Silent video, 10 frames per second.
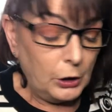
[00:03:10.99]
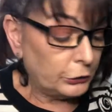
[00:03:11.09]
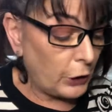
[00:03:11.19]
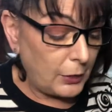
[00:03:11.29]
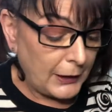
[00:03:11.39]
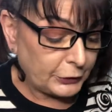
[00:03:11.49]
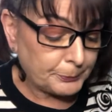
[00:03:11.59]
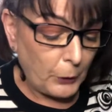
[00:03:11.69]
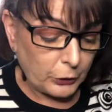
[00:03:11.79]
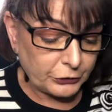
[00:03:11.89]
So that's
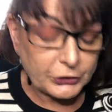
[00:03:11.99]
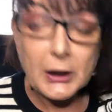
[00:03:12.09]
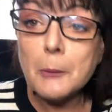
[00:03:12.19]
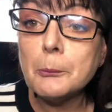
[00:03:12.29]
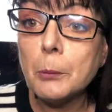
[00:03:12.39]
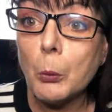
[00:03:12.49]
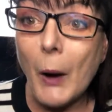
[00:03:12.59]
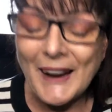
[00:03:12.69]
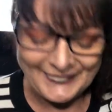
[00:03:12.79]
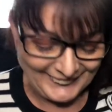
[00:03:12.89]
box number
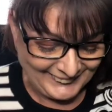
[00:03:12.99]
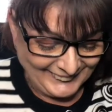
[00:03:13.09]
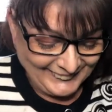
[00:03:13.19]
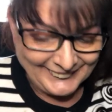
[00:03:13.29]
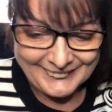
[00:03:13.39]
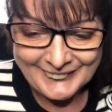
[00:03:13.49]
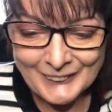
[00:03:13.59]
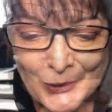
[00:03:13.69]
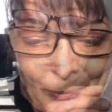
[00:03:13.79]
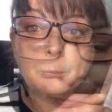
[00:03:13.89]
one.
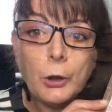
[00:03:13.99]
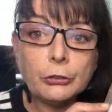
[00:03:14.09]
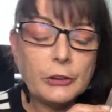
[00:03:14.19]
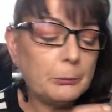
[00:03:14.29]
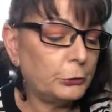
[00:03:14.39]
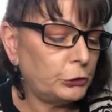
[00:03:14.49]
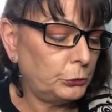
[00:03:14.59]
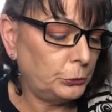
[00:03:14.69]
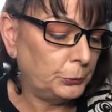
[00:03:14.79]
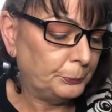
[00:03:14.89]
Box number two,